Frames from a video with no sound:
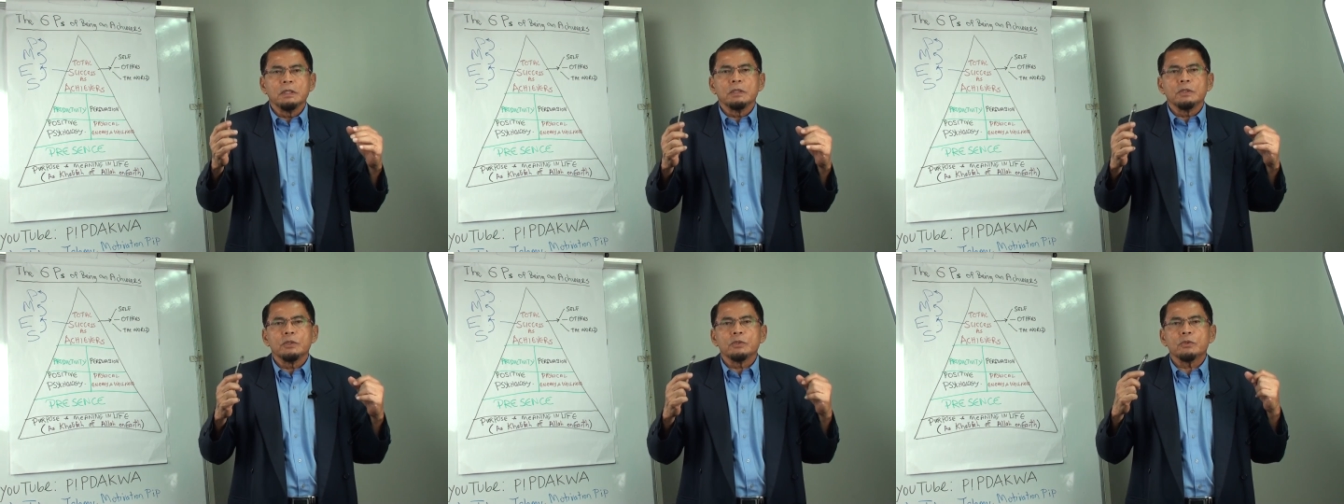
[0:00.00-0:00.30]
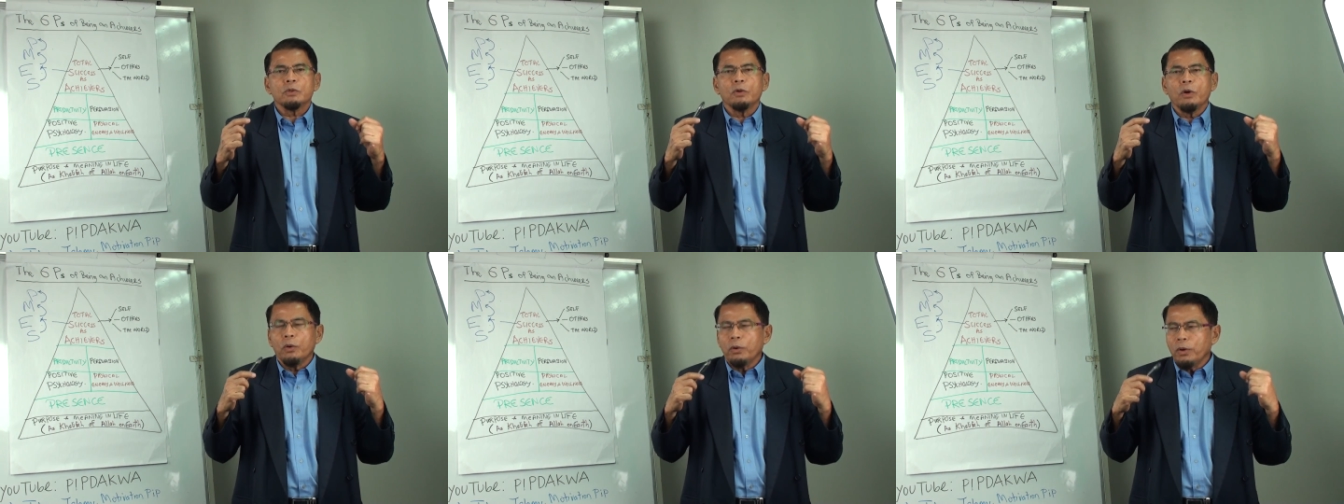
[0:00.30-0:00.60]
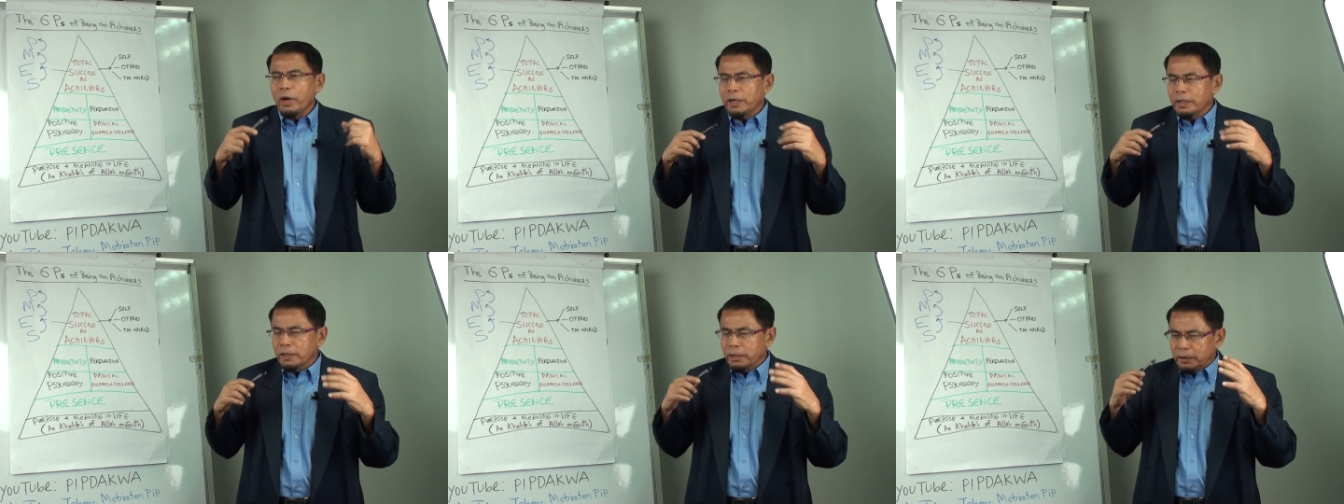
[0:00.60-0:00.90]

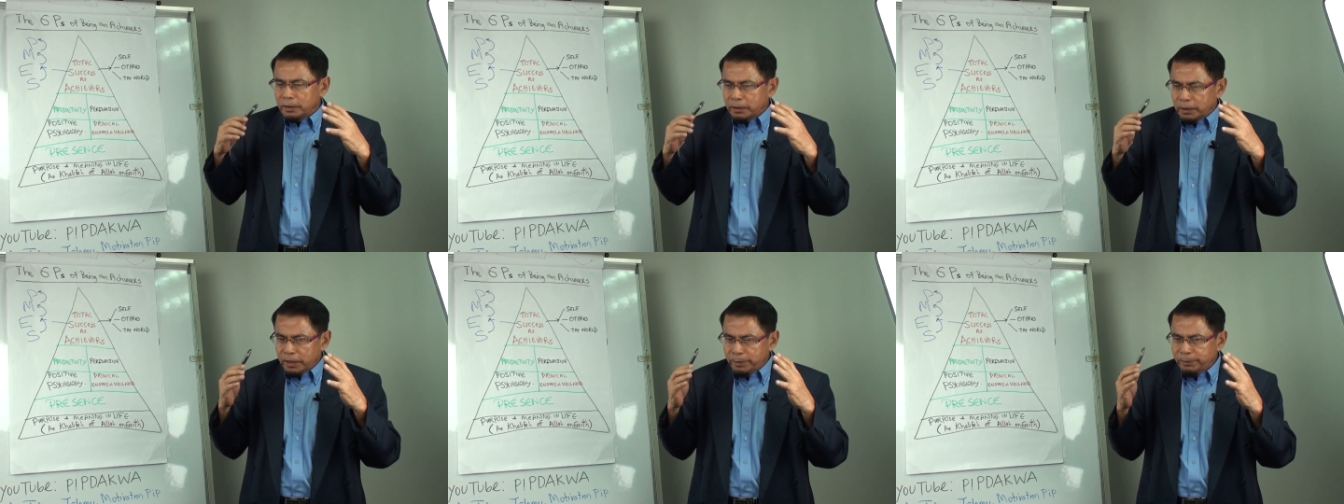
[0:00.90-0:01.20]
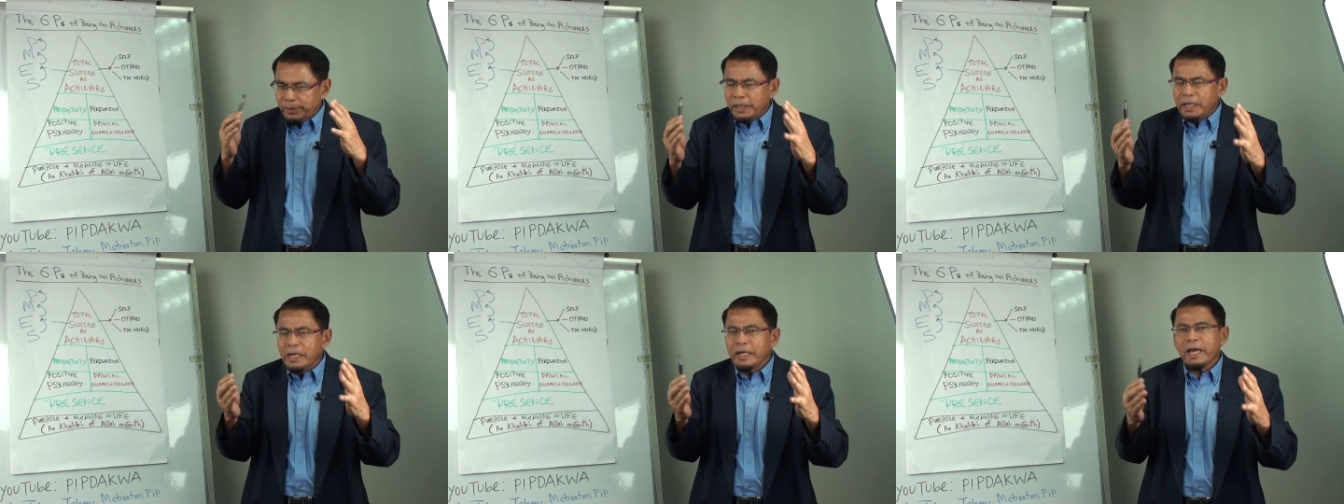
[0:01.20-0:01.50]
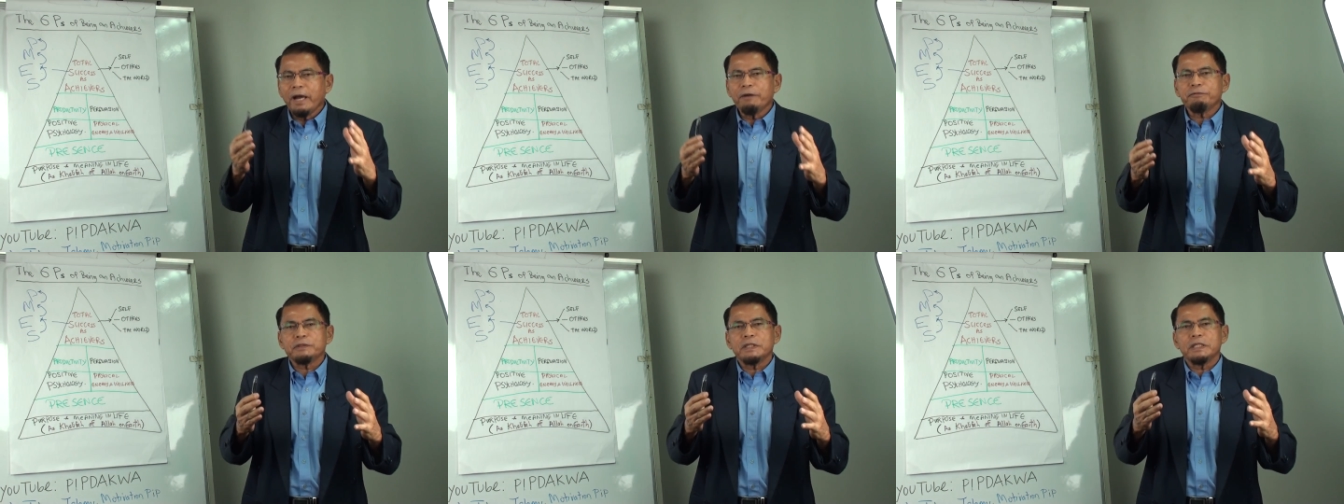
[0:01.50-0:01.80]
So immediately
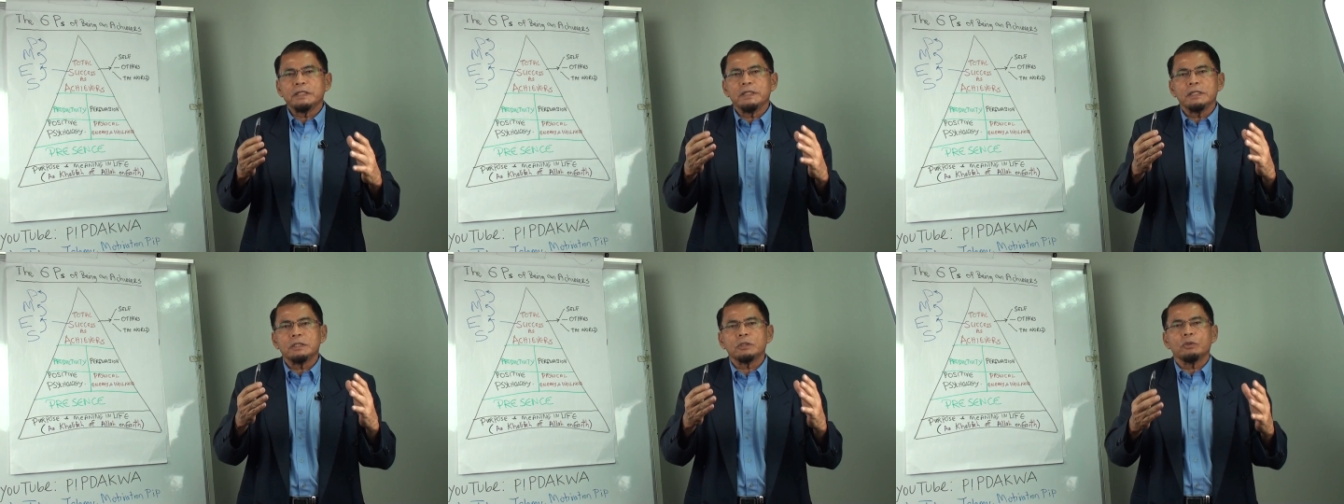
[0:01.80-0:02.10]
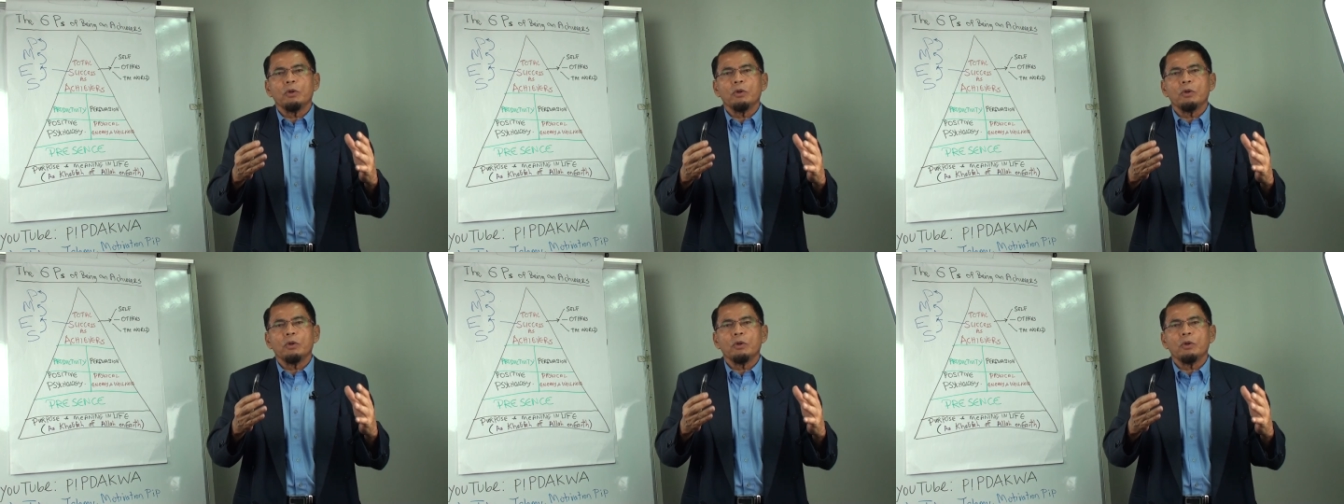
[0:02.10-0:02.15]
after this